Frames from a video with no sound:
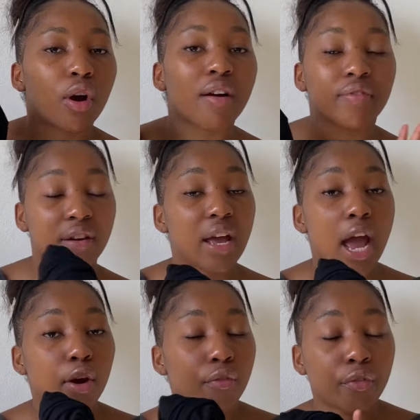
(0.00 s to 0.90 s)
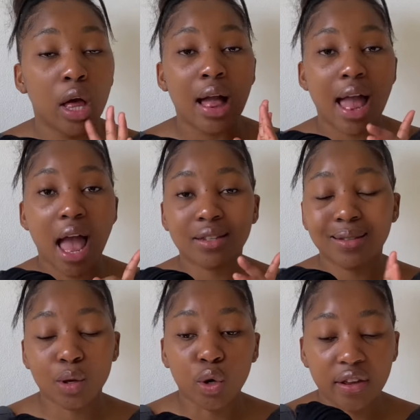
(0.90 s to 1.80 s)
or i've never heard of
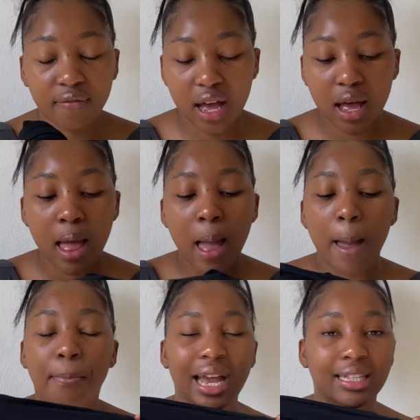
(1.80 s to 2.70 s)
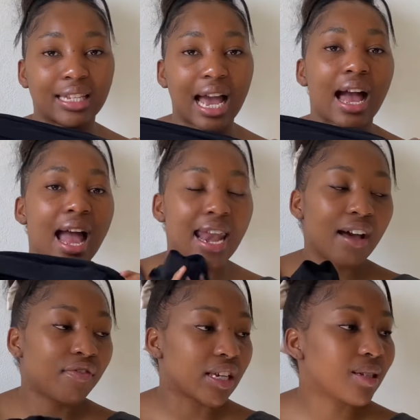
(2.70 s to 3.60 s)
s.Oliver but yeah i
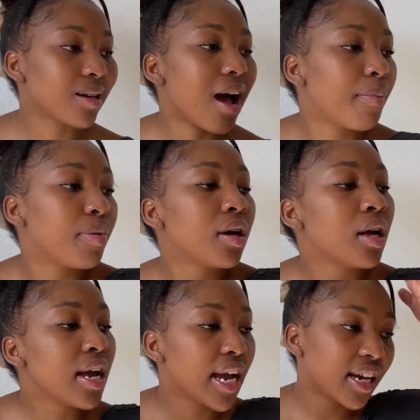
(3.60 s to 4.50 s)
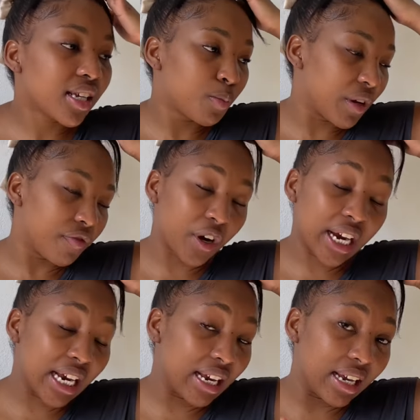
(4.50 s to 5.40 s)
love this top it has been
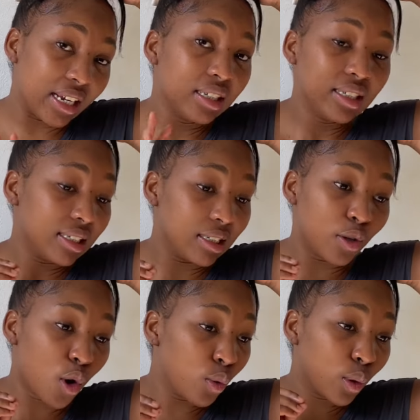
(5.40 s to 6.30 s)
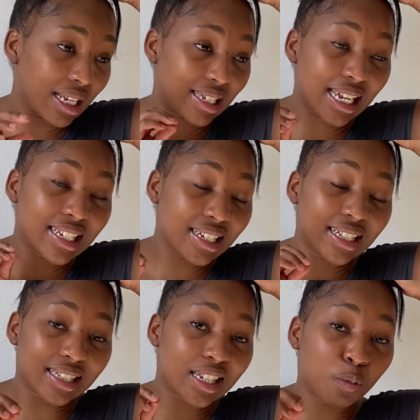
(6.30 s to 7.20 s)
very you know
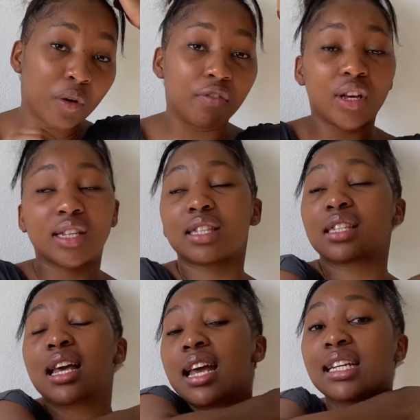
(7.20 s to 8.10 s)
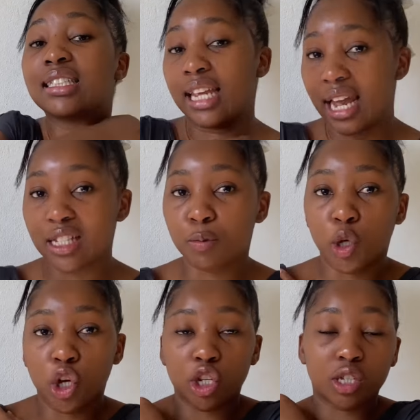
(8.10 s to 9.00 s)
essential this previous days
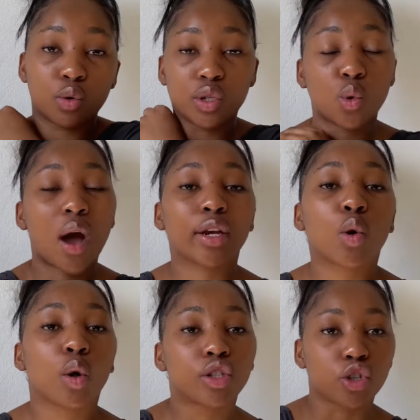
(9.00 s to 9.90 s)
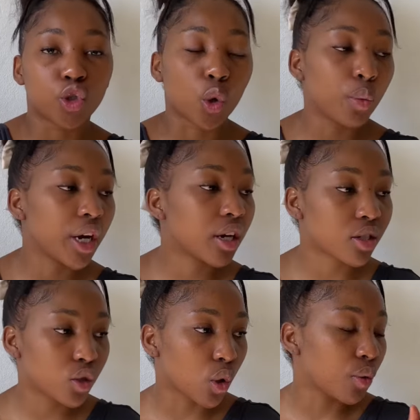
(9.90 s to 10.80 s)
because it was quite cold in Joburg
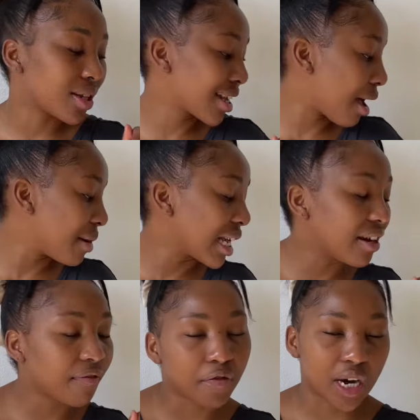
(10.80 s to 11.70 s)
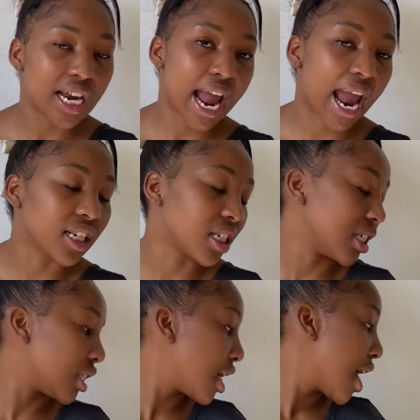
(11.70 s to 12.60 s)
so it was coming in very
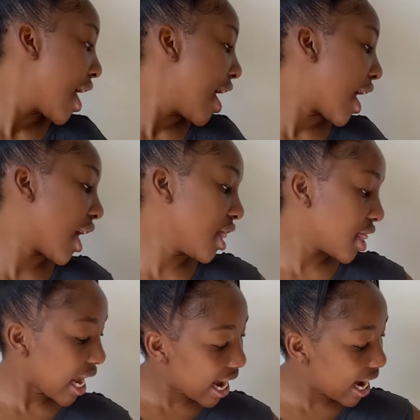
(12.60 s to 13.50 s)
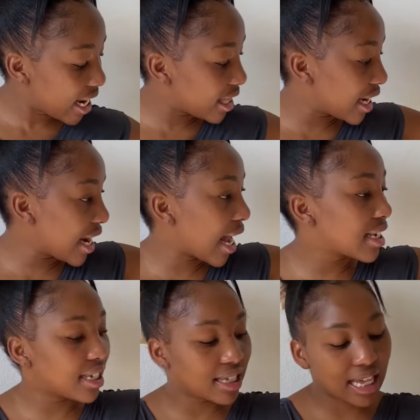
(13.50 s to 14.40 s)
handy and then the
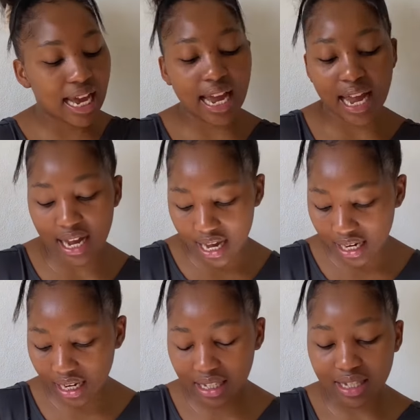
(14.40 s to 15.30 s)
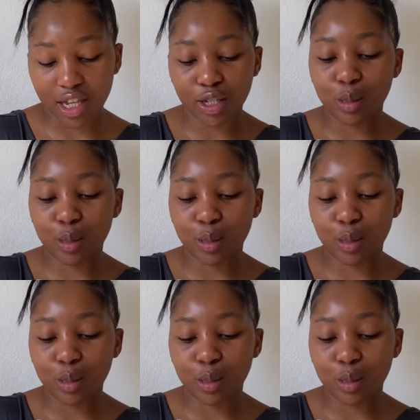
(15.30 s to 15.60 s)
next thing it is this